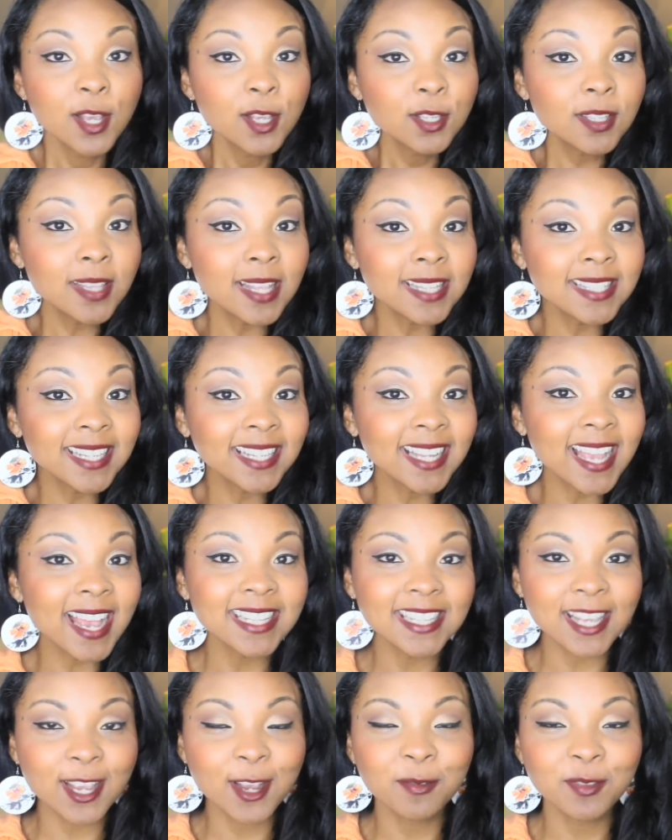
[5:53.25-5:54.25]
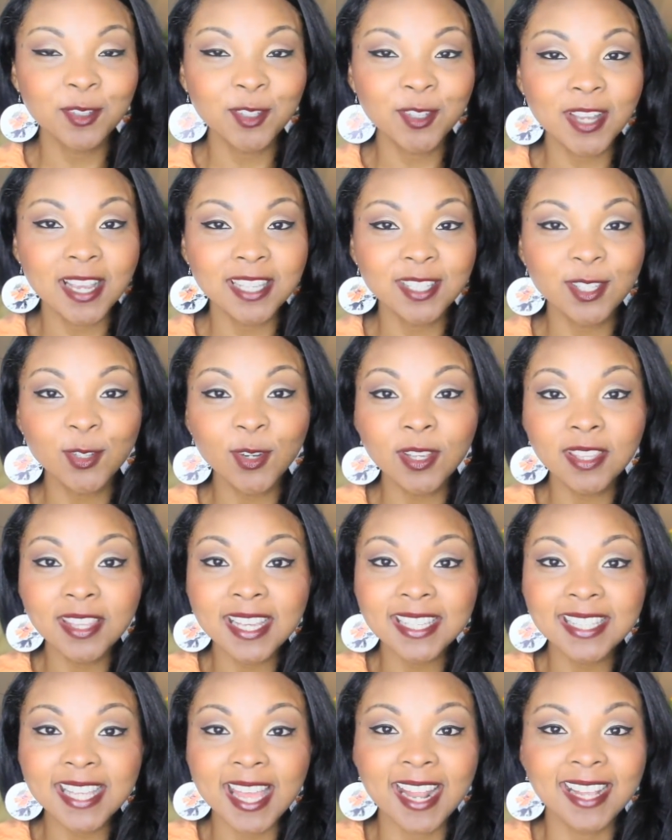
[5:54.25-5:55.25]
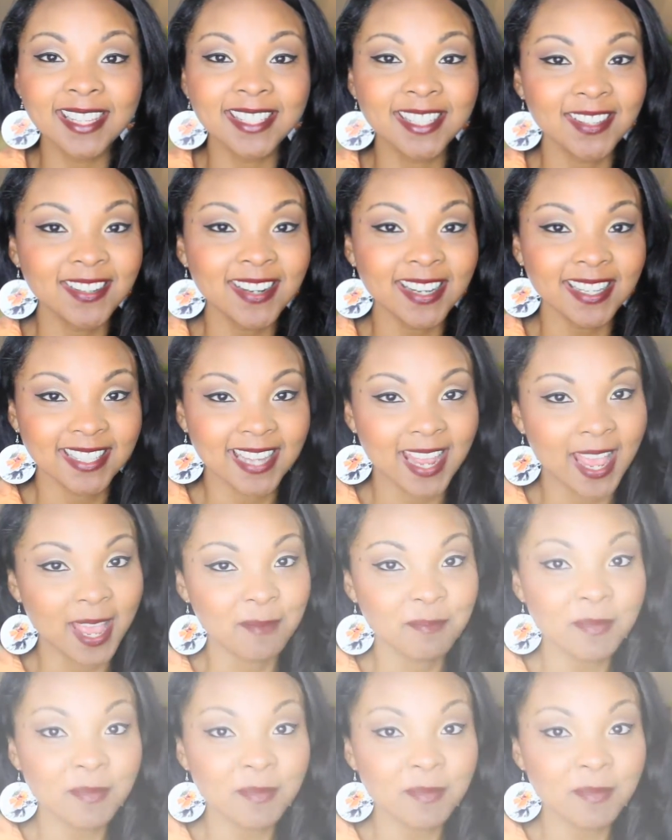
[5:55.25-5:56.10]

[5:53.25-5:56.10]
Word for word: So that's it guys. I hope that you guys enjoyed this and I'll see you next time.